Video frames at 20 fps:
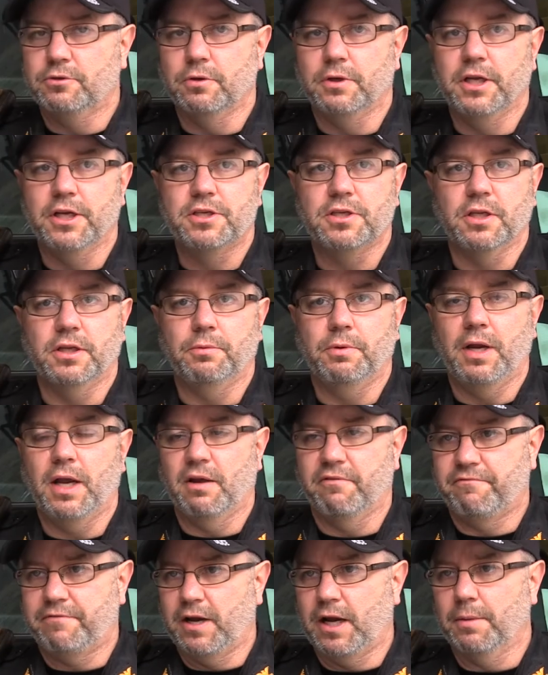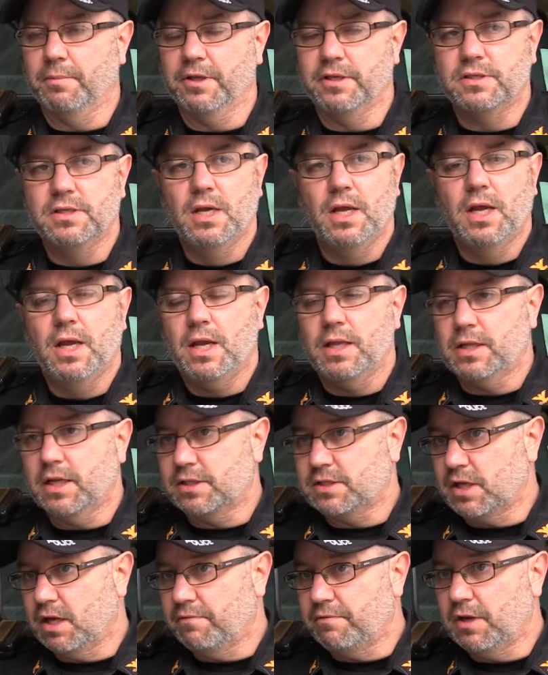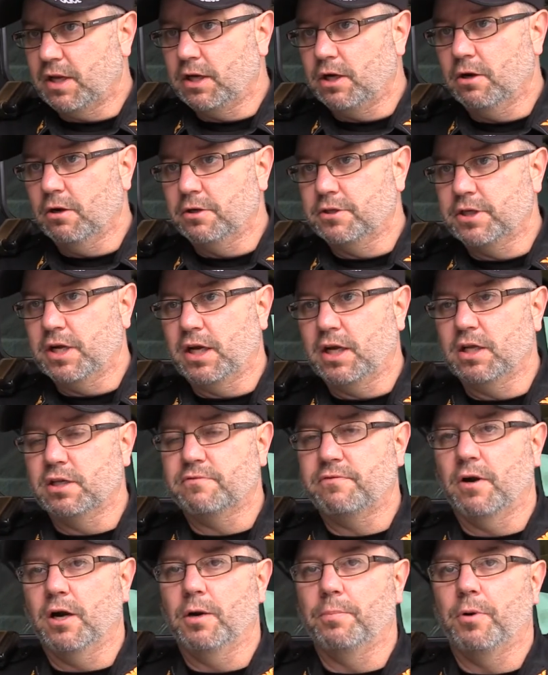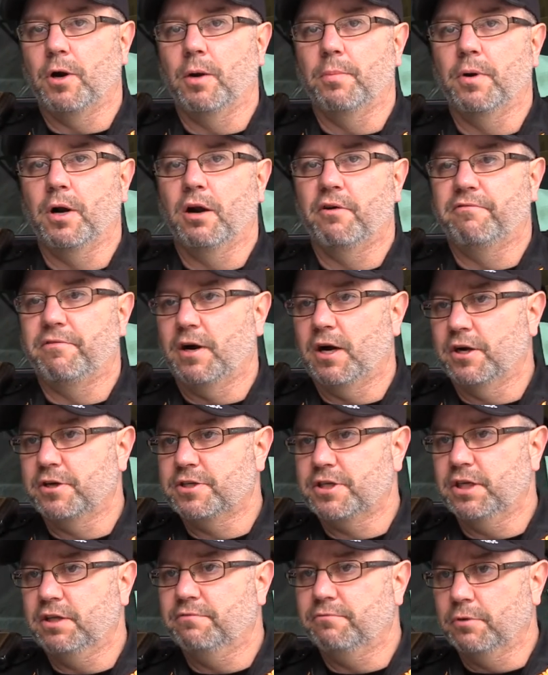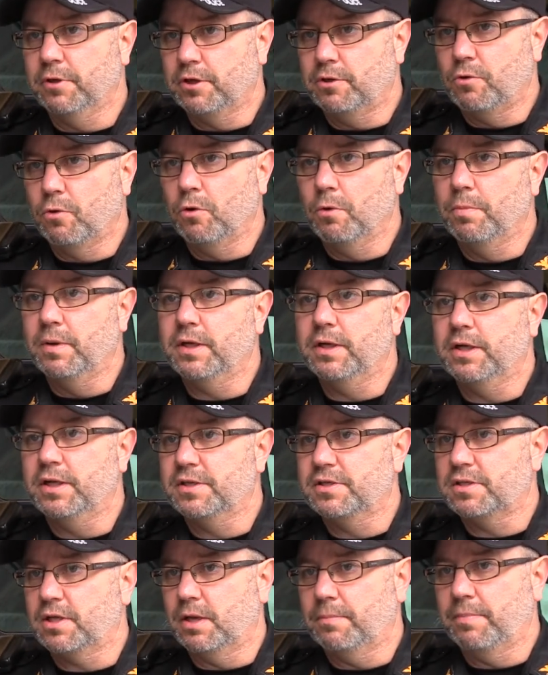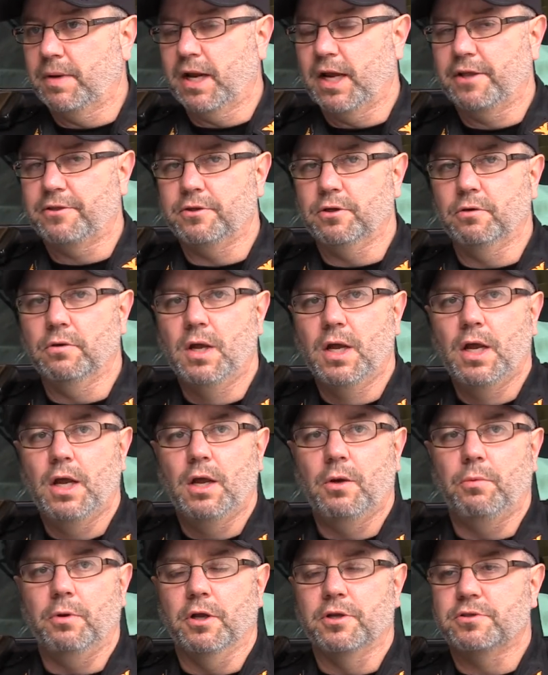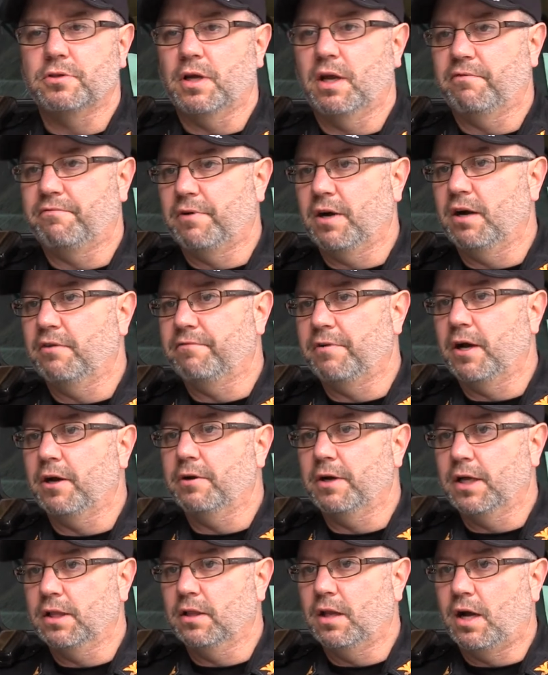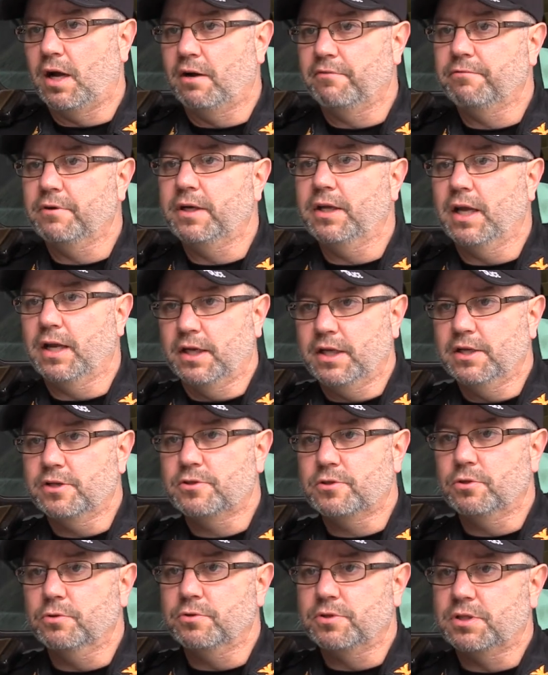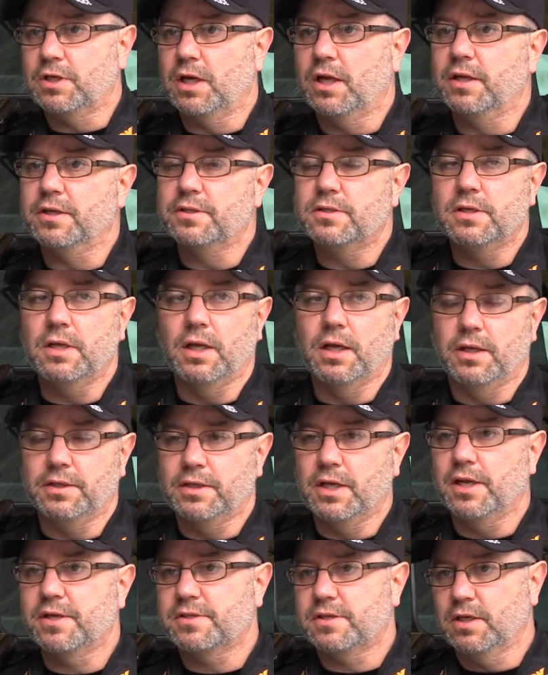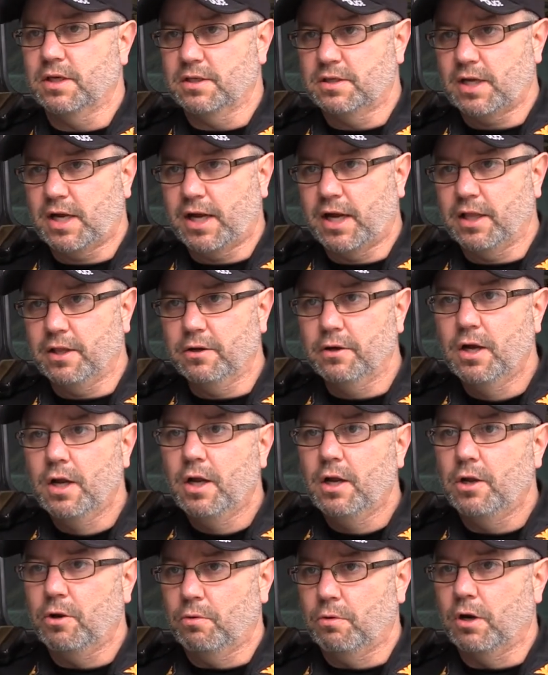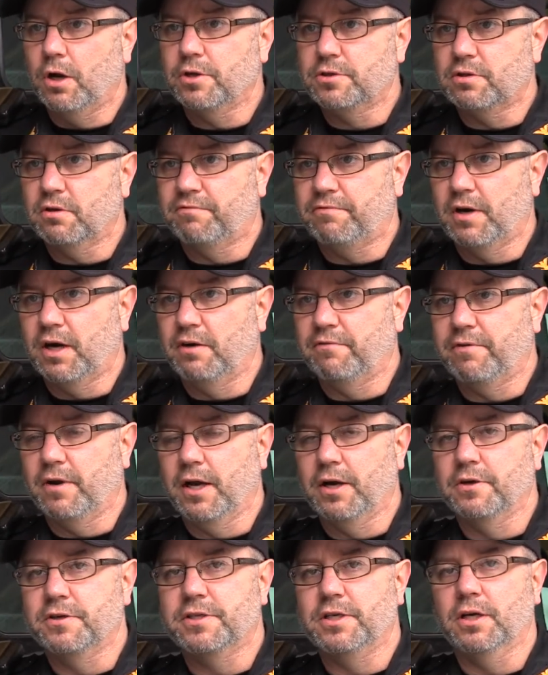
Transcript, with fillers: Traditionally, we have families. That's evident here at Jenkins Fire Department. Our fire chief, Rick Corbett, and his son, Matthew. We also have firefighter Ed Loffrey and his two sons, uh, Dustin and Tyler, who are also firefighters